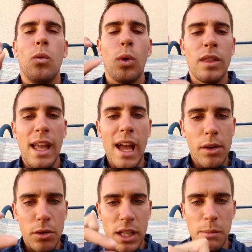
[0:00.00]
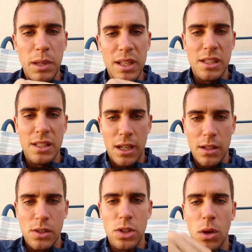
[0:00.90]
when they have all their key pieces
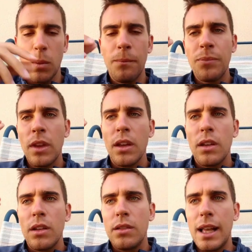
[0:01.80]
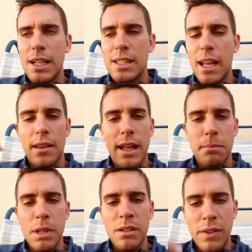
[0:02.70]
in. So that's that
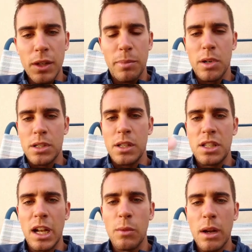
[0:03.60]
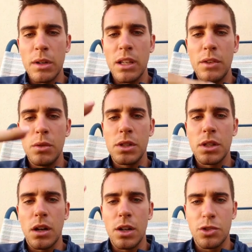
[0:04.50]
midfield person. The second one I would give you
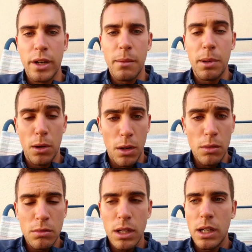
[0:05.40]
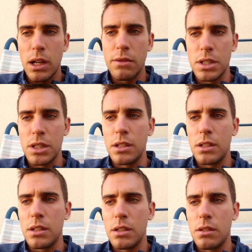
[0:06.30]
is Andrea Pirlo. Obviously,
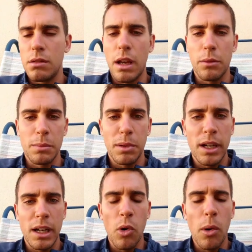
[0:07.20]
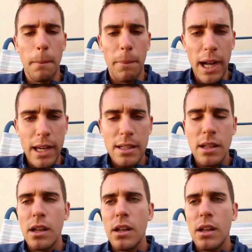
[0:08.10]
not really playing anymore, but